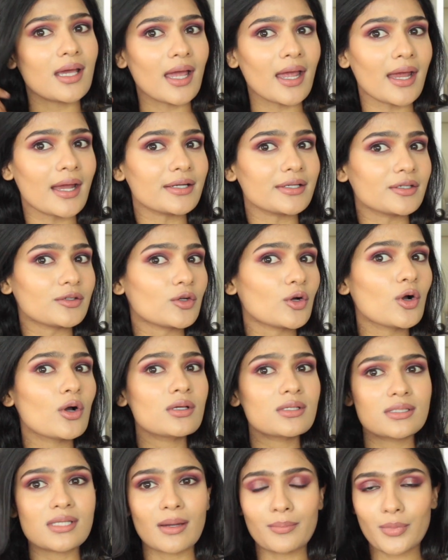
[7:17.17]
and,
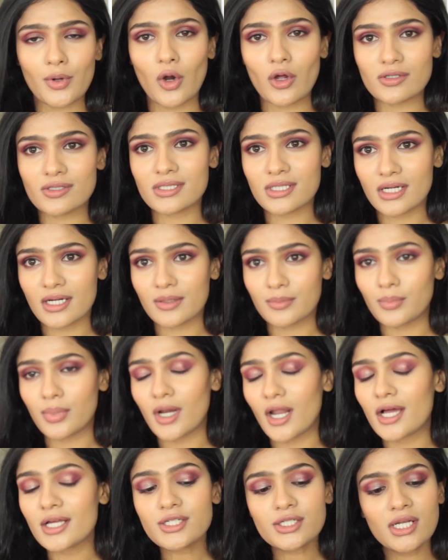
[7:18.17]
some bronzer and
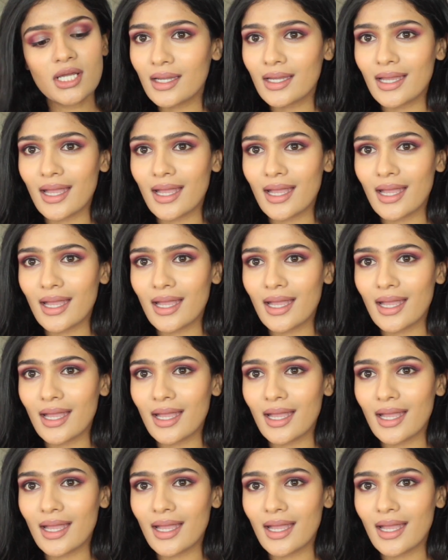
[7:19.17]
blush.